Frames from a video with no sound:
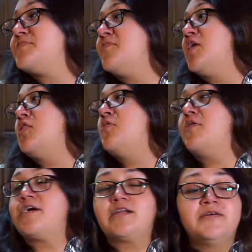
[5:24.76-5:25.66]
my
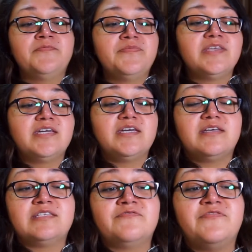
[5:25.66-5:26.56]
Lord, it
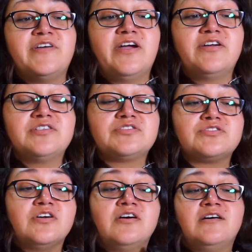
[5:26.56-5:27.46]
is very
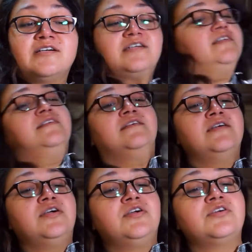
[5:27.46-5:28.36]
strong.
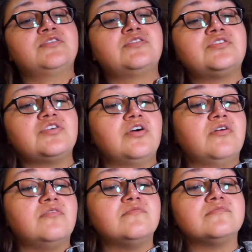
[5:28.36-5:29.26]

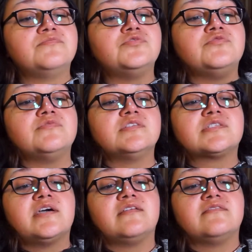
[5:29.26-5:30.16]
So do this
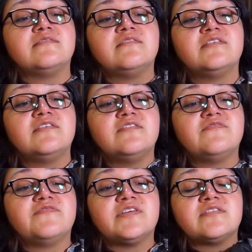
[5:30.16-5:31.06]
kind of
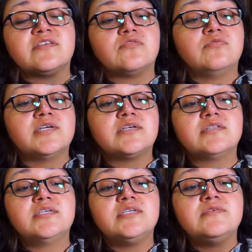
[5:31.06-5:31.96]
fairly
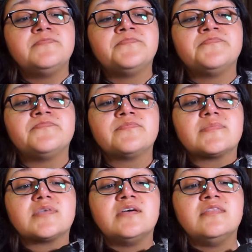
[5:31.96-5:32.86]
quickly
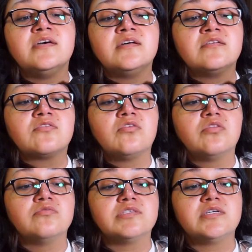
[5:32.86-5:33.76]
and then
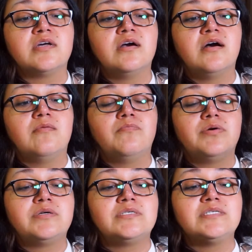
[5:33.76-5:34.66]
close it up
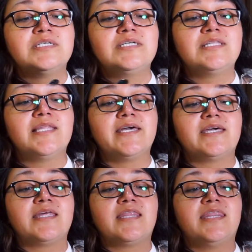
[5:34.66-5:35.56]
like
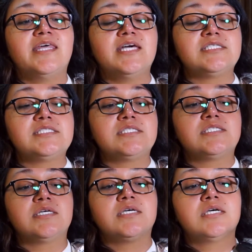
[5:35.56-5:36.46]

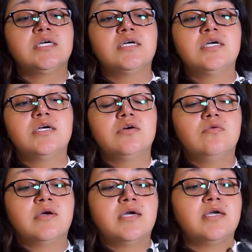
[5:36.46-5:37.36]
this.
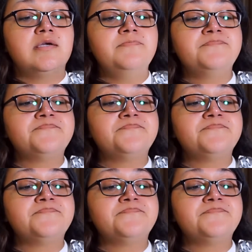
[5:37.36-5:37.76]
Okay,